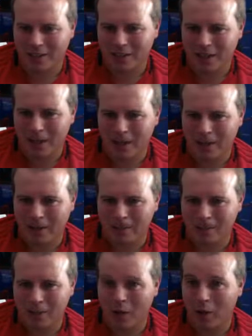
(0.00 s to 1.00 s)

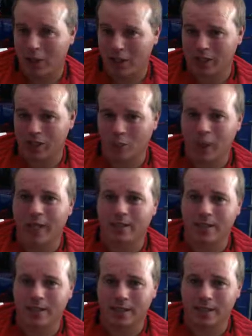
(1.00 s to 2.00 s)
Now, unlike Dwayne
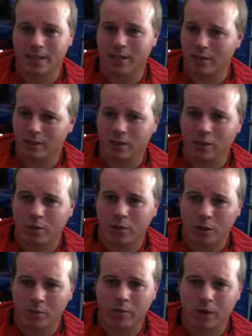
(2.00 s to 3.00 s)
says earlier,
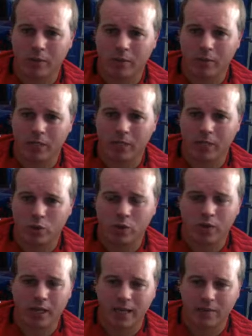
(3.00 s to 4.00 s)
Pogba coming off the bench is good
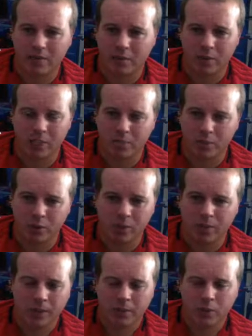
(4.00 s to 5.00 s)
for the last 15 minutes, but
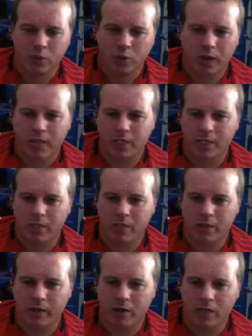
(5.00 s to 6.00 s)
you can't keep a
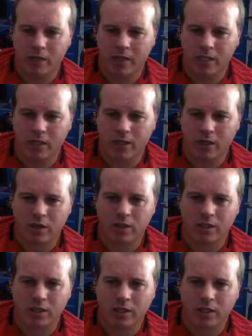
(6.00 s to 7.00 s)
player on the bench if they're
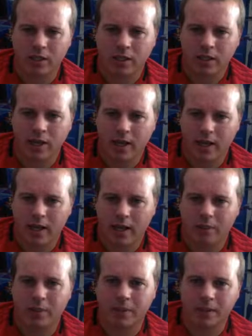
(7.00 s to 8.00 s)
constantly
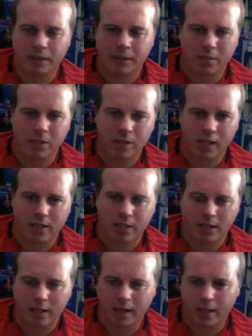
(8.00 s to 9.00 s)
helping the team and changing
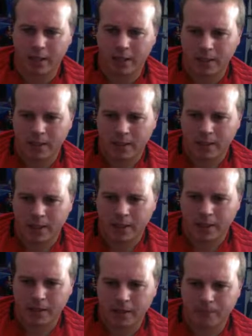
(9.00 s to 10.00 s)
the game.
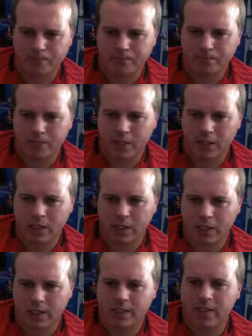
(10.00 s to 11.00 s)
The
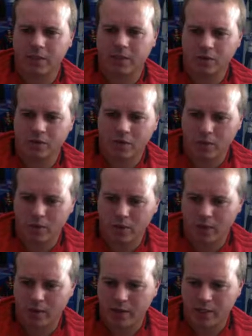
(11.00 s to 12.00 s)
chat seems to have slowed
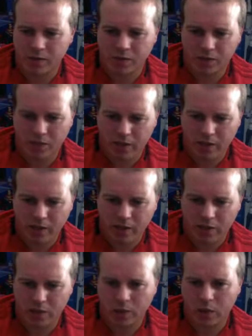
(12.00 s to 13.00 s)
down, it seems to have died,
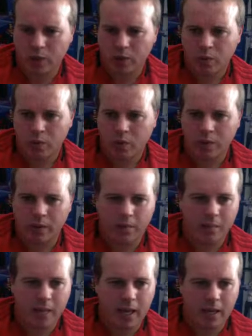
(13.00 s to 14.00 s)
so we
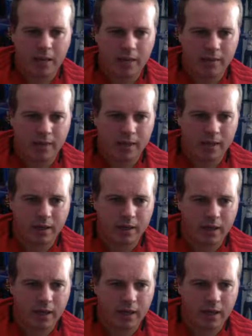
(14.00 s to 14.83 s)
may leave it here